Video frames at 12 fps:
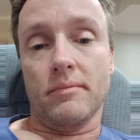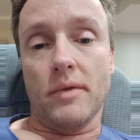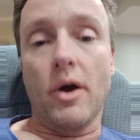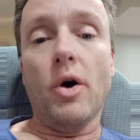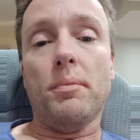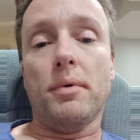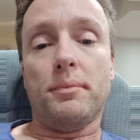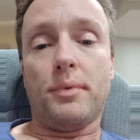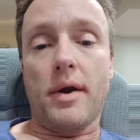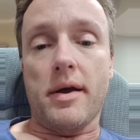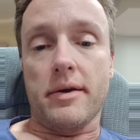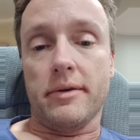I hope and
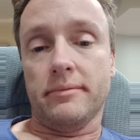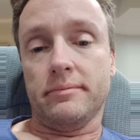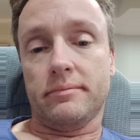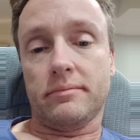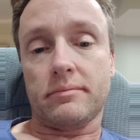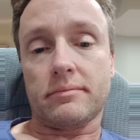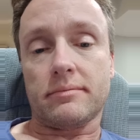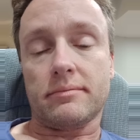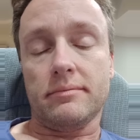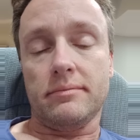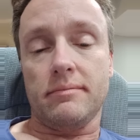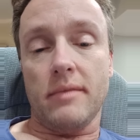pray
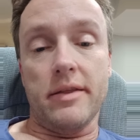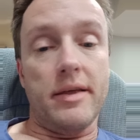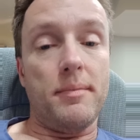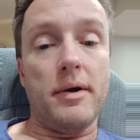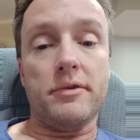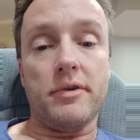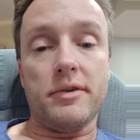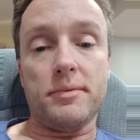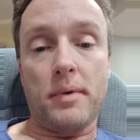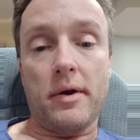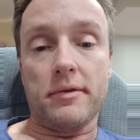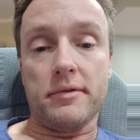that my
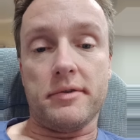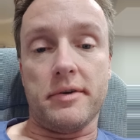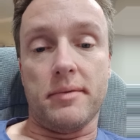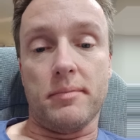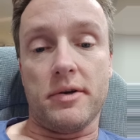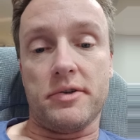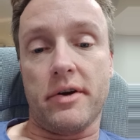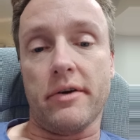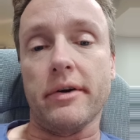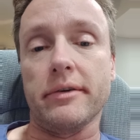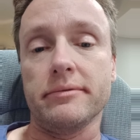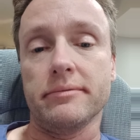transparency and my
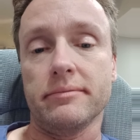sharing